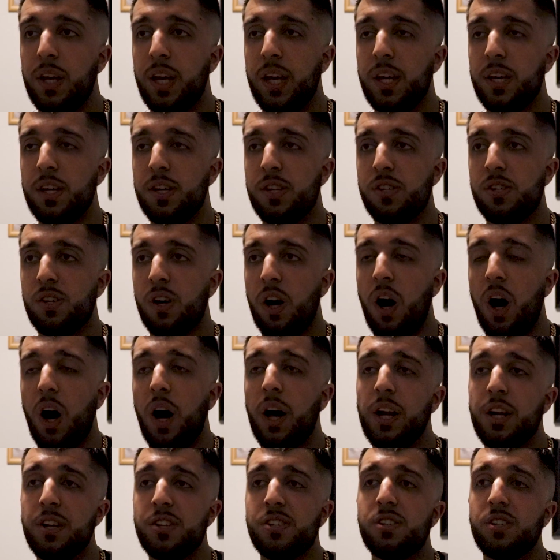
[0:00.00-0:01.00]
is
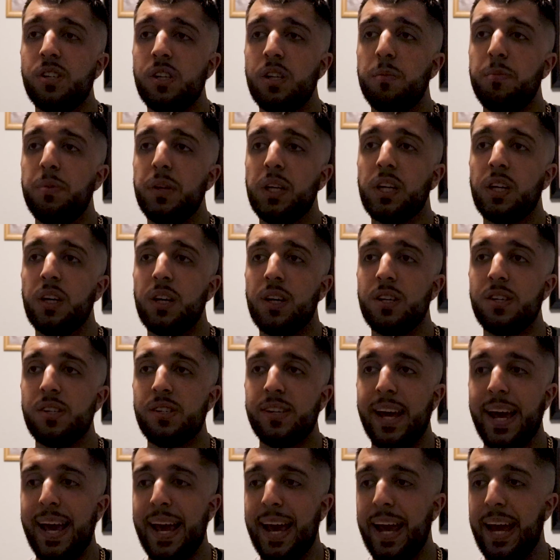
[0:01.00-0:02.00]
honestly
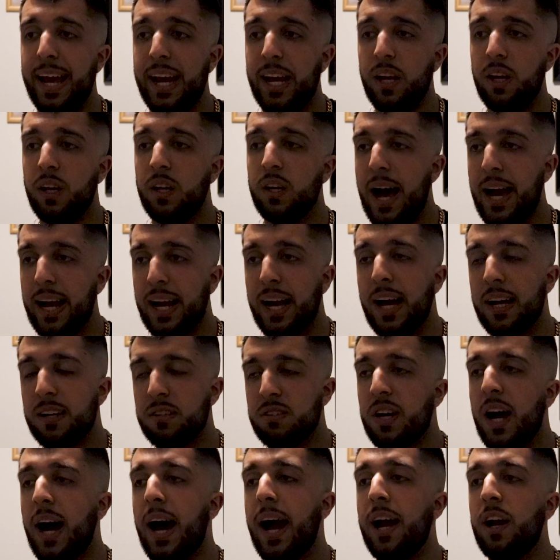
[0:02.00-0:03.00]
because A, I got
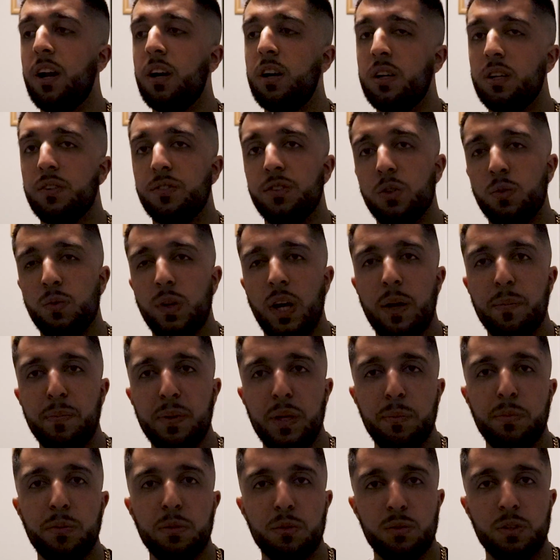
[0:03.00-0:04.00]
tired of the way
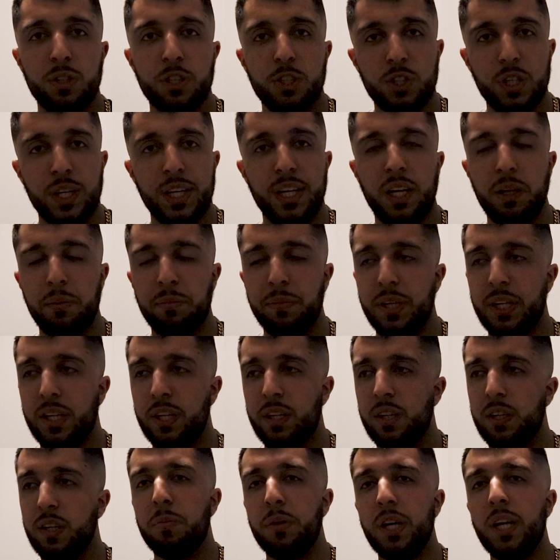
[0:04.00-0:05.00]
people were treating
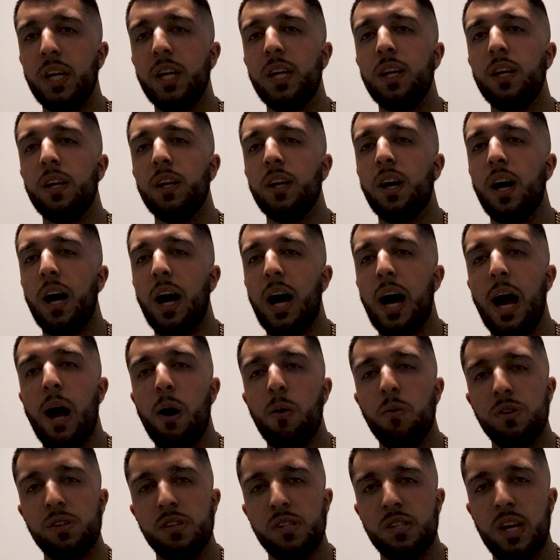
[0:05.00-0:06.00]
me. B, I
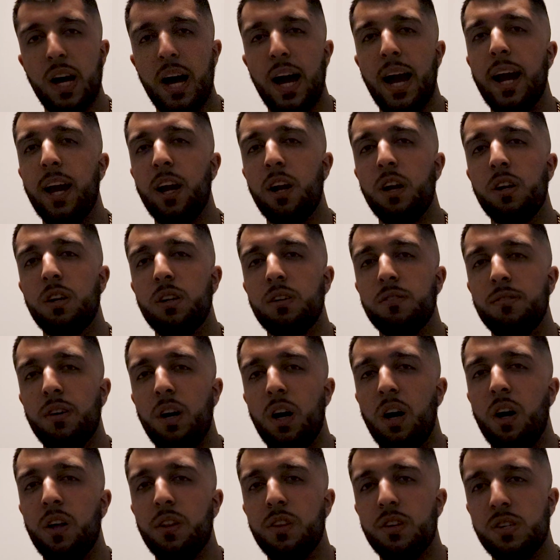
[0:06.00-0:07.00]
was tired of
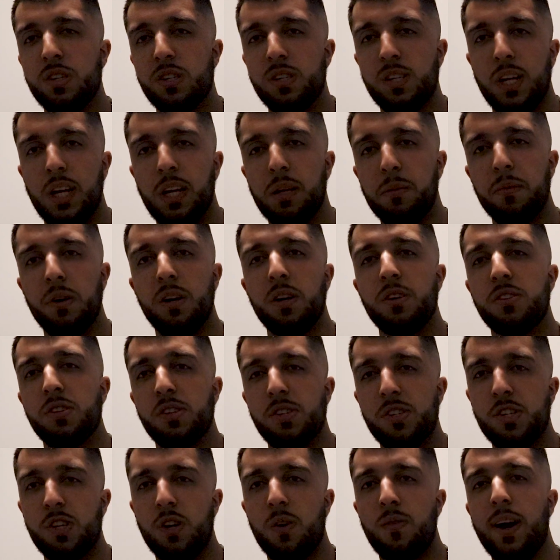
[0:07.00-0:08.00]
all the
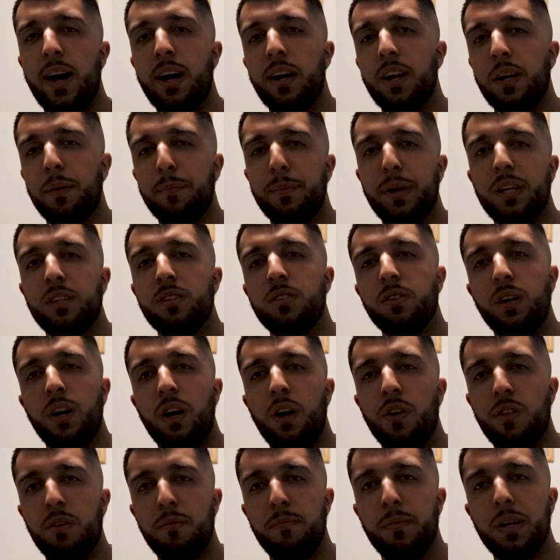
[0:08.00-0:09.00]
stigmas surrounding mental
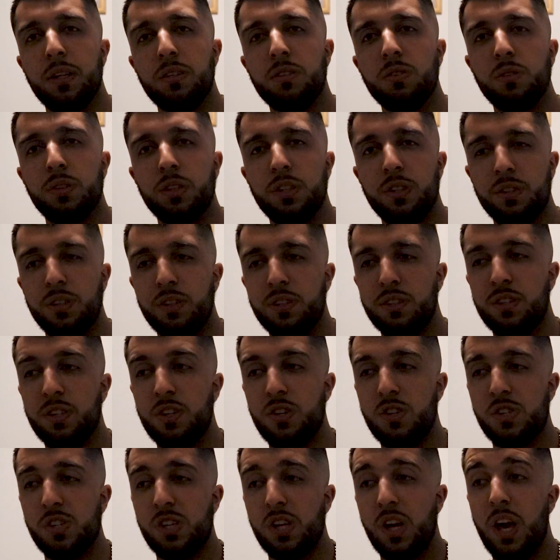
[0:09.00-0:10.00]
health and mental
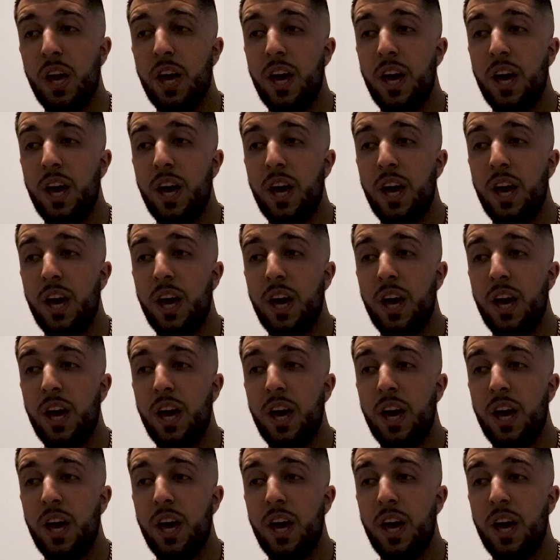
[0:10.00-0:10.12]
illnesses,